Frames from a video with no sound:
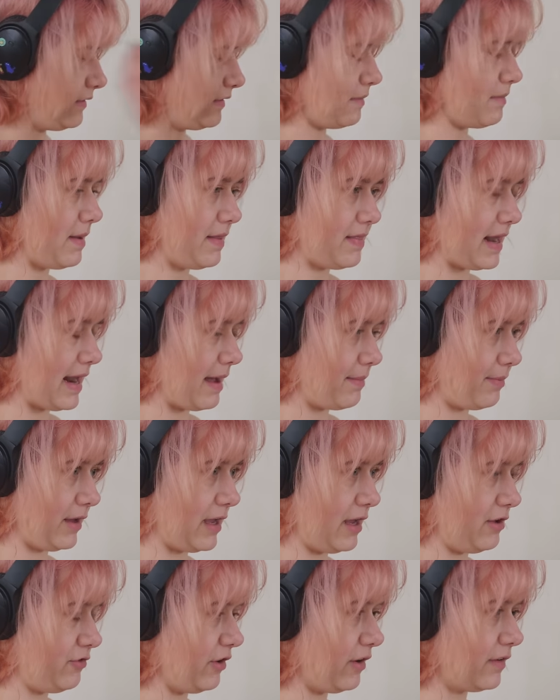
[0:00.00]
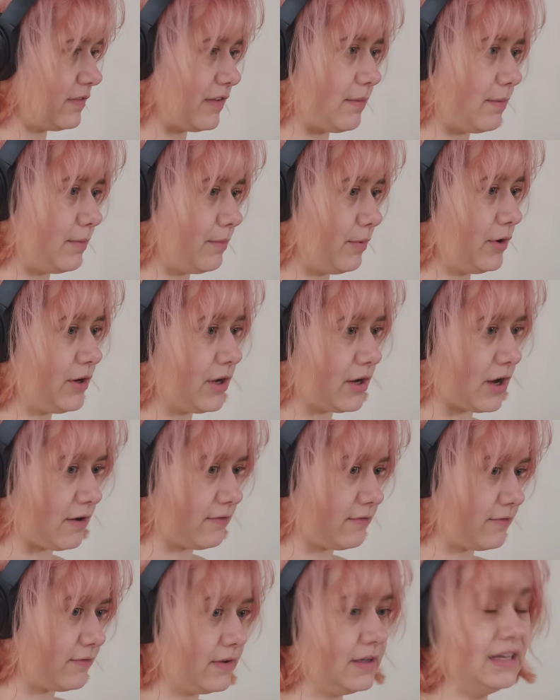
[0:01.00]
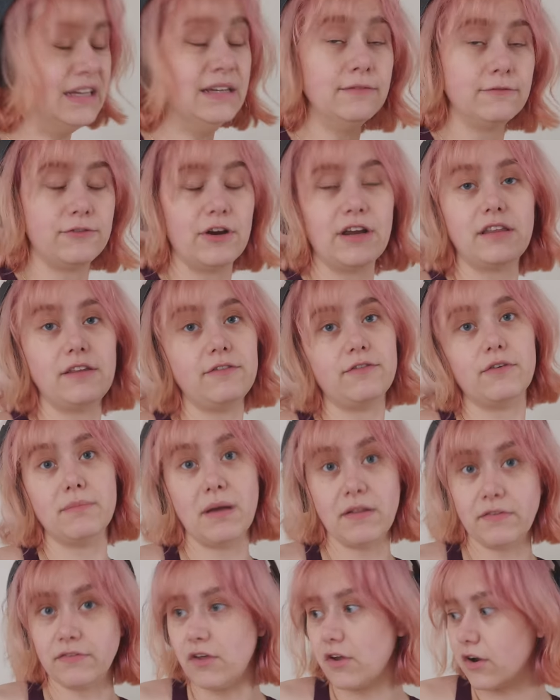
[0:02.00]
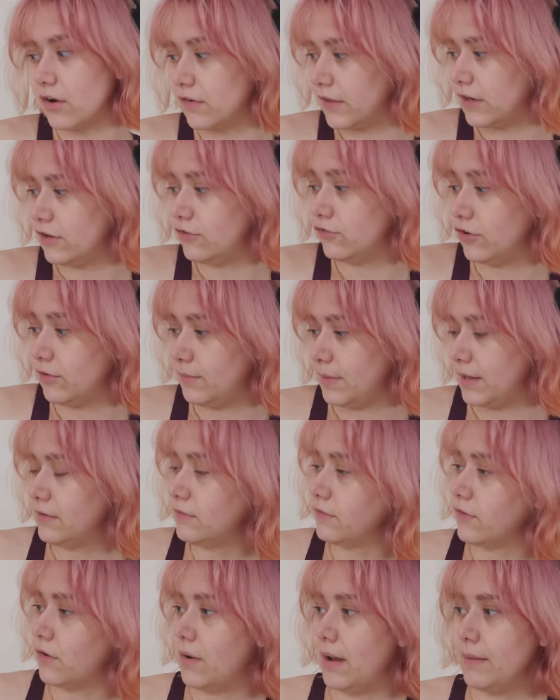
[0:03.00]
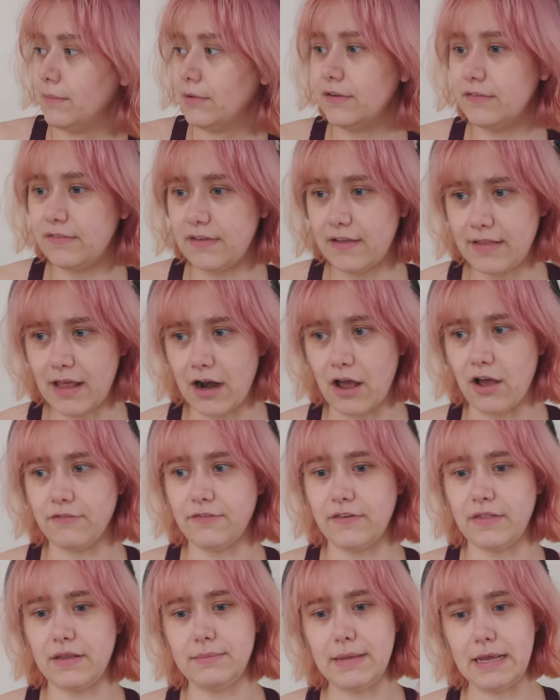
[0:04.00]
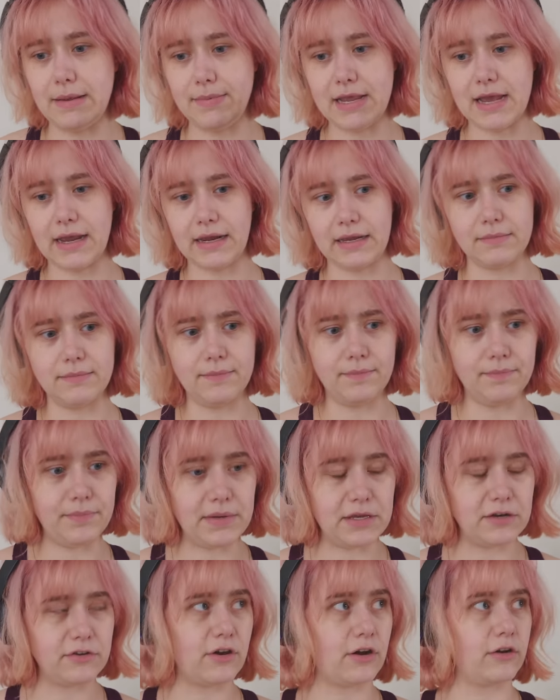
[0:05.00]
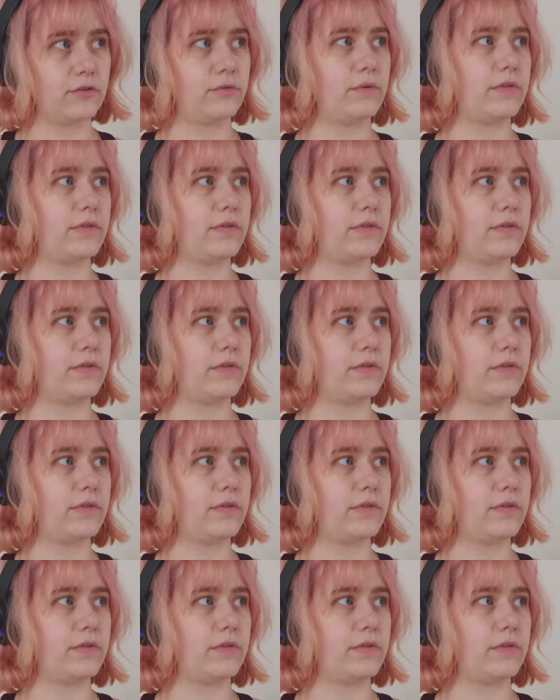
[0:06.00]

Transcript: submit that application because I've been putting it off frankly for months longer than I should have been. So I'm gonna send that off and then maybe I can be in talks